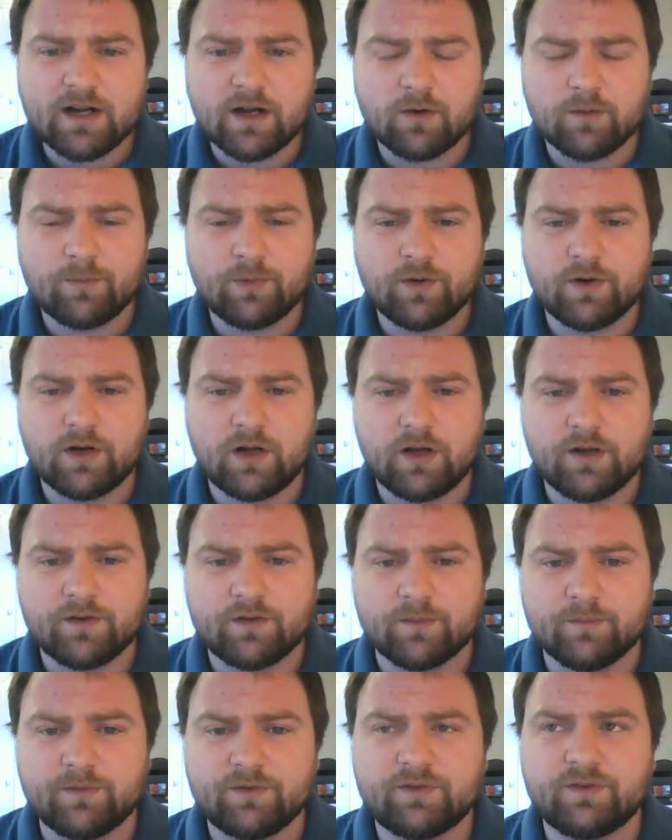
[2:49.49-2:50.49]
I would put on
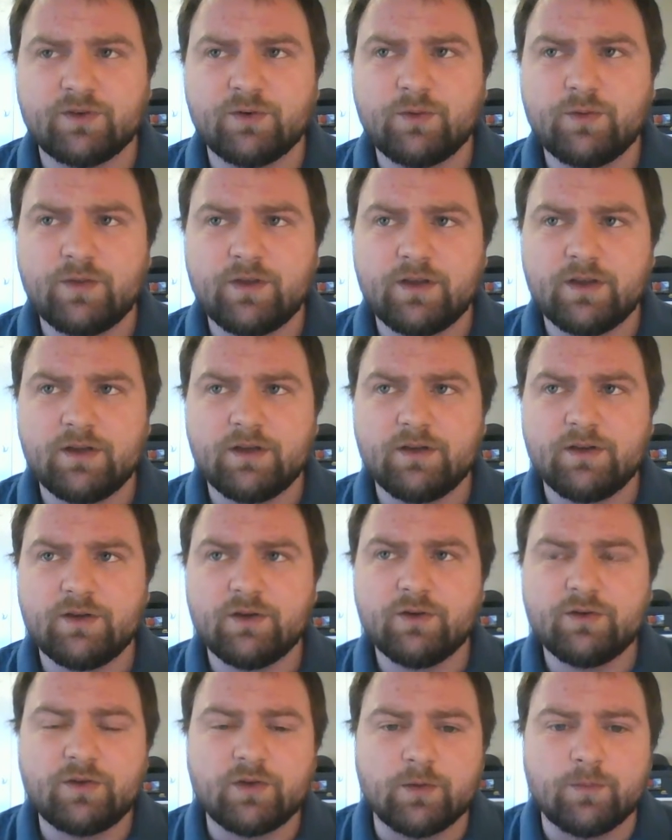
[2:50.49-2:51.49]
some soothing
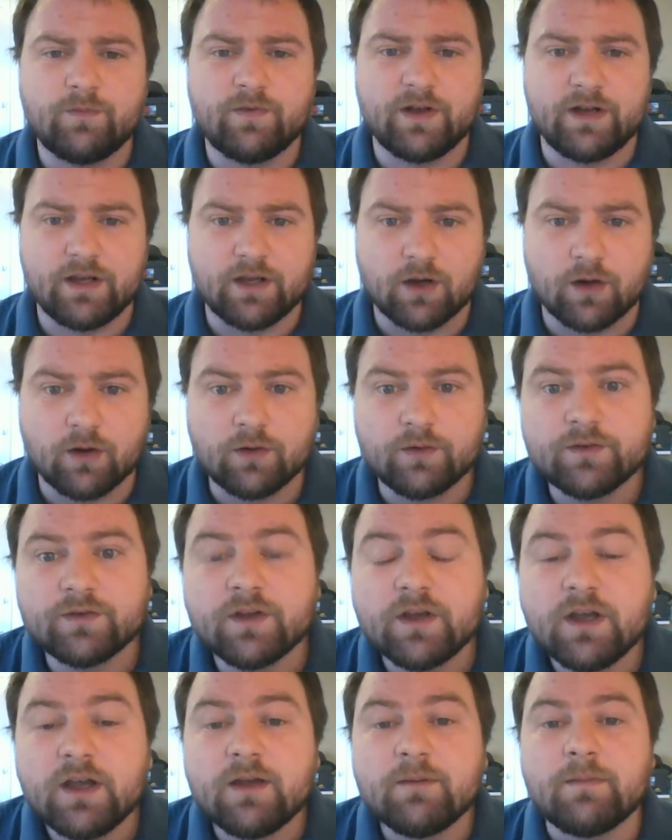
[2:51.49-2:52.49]
YouTube videos,
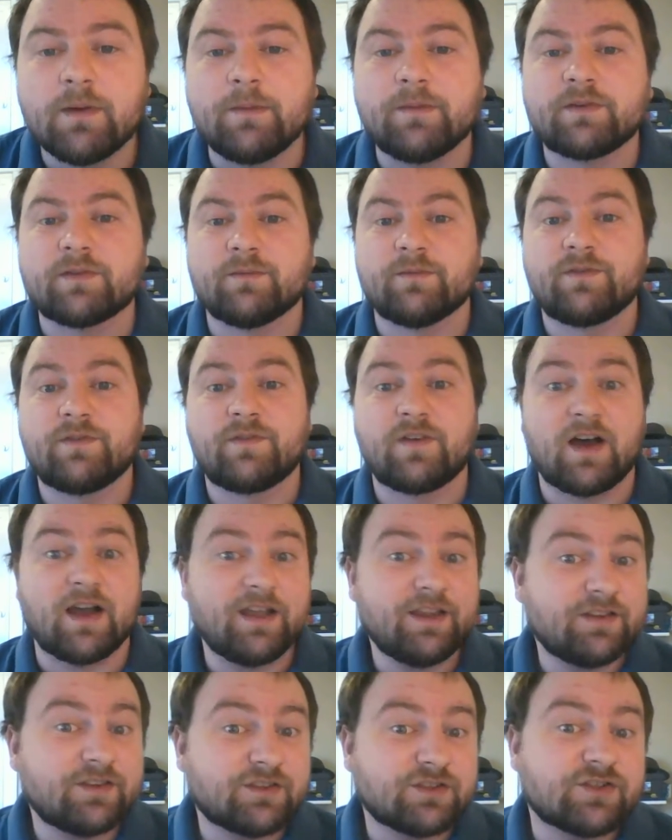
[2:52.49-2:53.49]
maybe some Feist.